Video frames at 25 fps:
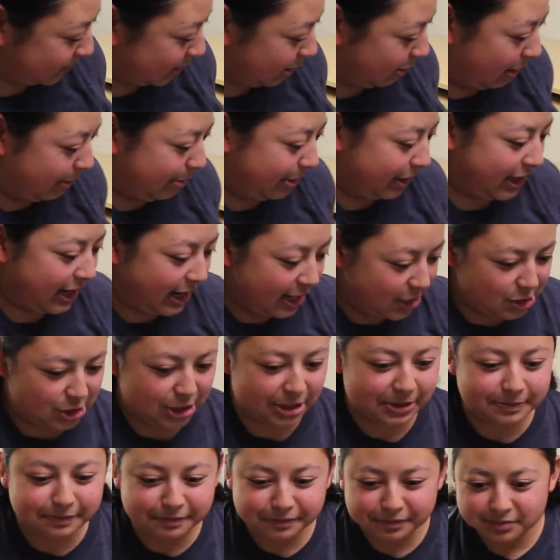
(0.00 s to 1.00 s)

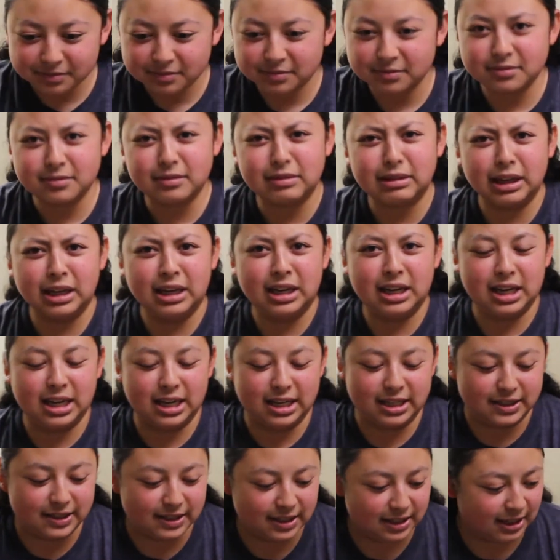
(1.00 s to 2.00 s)
replication
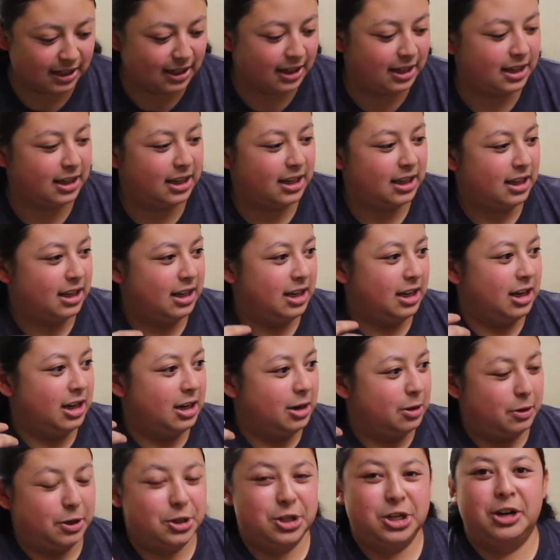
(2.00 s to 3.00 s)
is
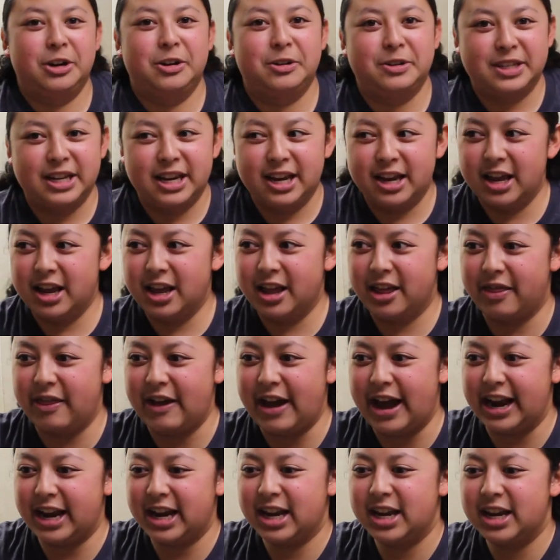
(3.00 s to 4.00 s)
what shows
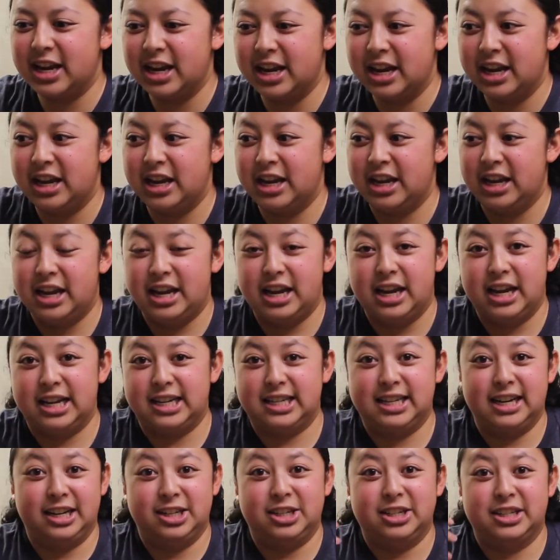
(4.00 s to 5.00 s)
that
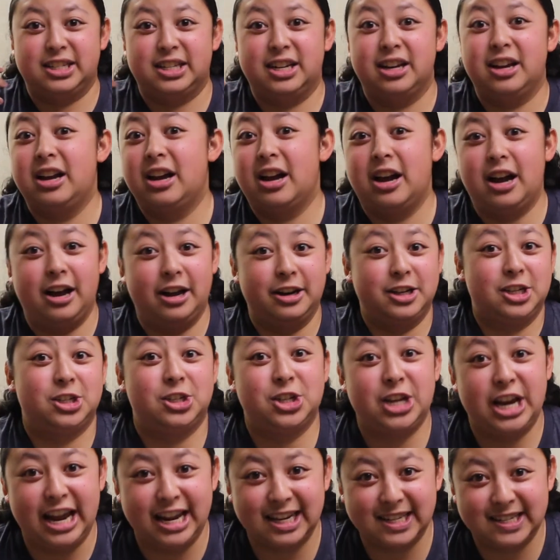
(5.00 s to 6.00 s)
it's not just a
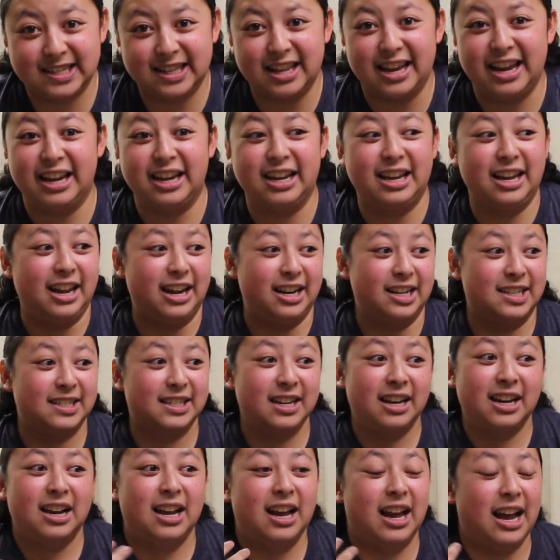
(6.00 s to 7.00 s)
chance thing, it's
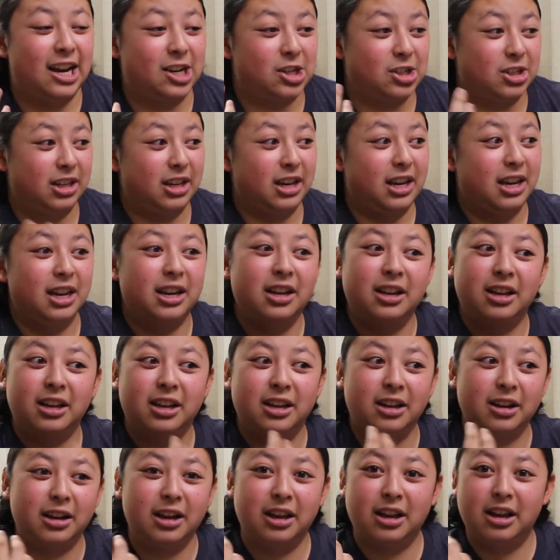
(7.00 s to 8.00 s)
actually
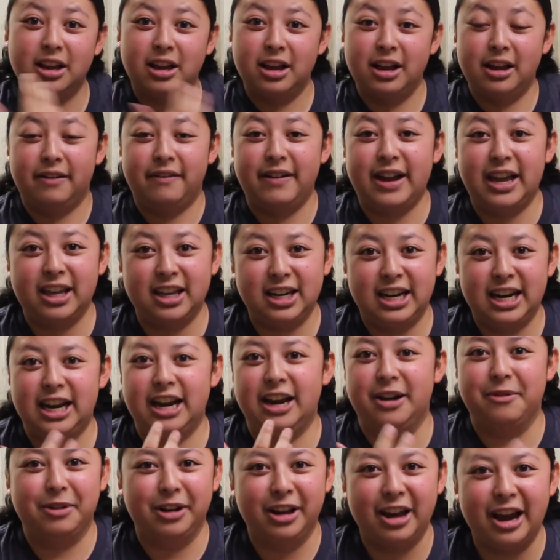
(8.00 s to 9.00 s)

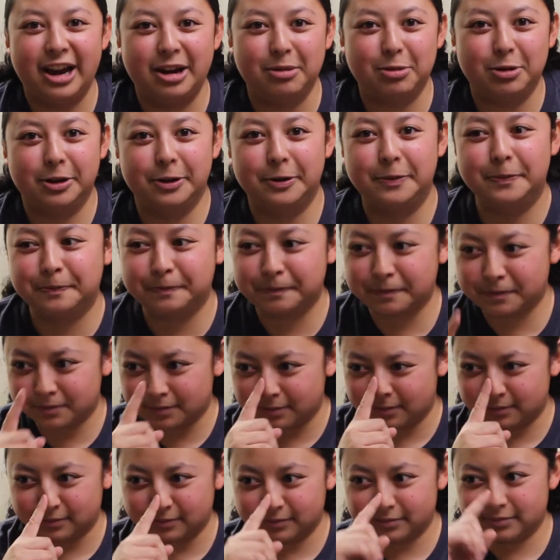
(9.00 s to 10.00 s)
validated and reliable.
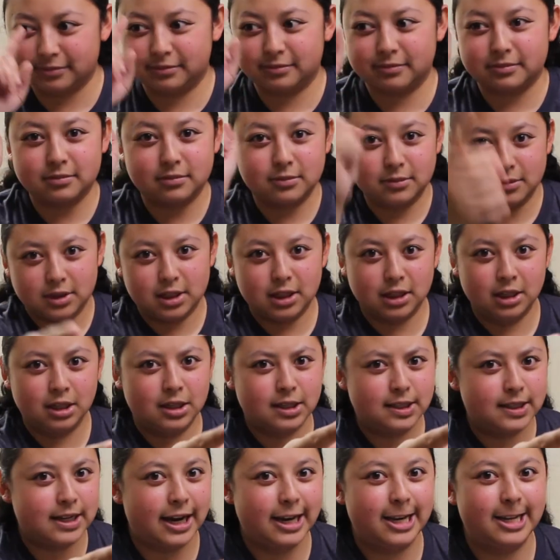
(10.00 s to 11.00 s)

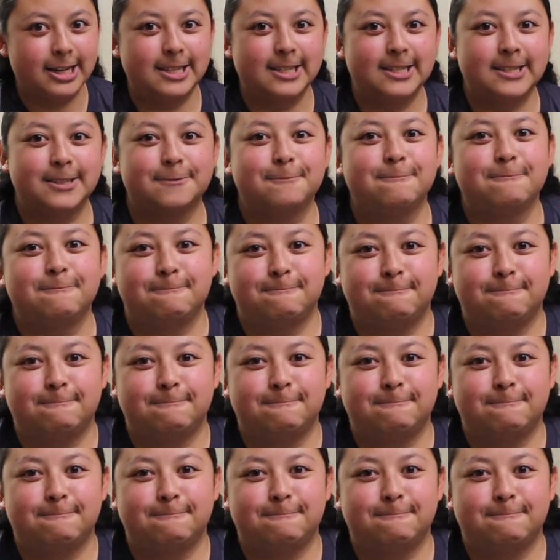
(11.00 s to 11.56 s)
Science.